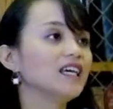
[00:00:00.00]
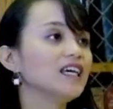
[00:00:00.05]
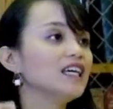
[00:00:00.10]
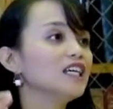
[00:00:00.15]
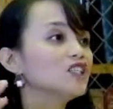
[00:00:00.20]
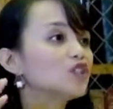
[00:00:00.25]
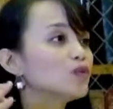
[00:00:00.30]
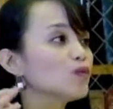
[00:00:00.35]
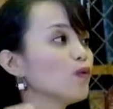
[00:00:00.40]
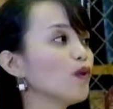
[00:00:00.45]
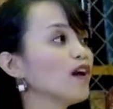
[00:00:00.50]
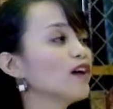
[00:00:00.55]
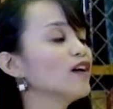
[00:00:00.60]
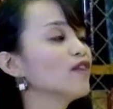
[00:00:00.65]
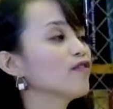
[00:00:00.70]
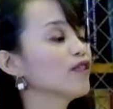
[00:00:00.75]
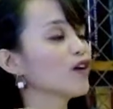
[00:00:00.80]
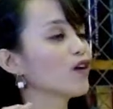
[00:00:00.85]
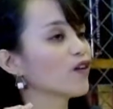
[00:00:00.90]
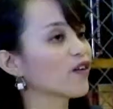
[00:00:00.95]
is one
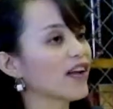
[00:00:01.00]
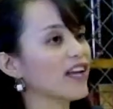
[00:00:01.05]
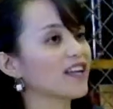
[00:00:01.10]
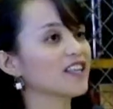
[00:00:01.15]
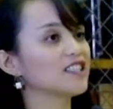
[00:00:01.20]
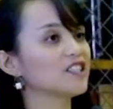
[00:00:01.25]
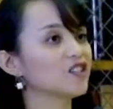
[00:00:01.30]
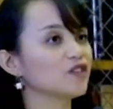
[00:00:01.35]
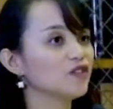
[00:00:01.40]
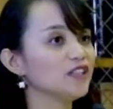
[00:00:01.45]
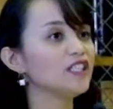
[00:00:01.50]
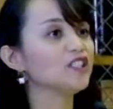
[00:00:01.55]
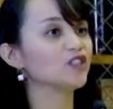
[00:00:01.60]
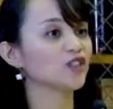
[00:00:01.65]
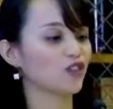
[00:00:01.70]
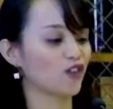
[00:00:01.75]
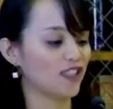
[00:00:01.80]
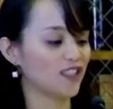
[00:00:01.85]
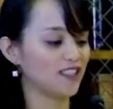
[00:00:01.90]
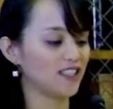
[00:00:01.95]
of the greatest
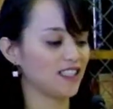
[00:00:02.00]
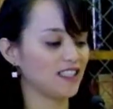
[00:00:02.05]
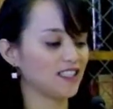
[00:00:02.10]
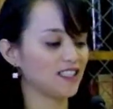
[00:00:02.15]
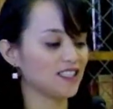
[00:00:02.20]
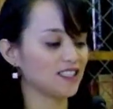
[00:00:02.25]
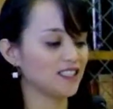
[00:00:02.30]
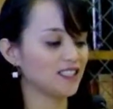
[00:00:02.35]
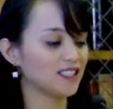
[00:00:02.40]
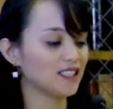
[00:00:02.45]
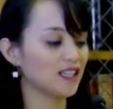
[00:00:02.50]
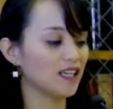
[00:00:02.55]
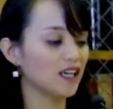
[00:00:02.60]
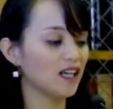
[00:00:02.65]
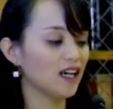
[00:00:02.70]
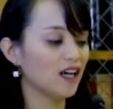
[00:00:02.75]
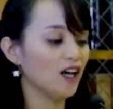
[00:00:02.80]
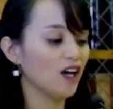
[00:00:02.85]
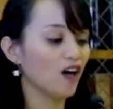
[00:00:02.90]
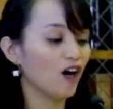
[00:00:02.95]
resources
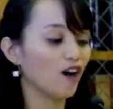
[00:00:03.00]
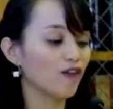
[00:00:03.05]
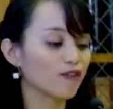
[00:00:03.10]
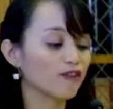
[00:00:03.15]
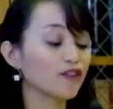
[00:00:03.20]
of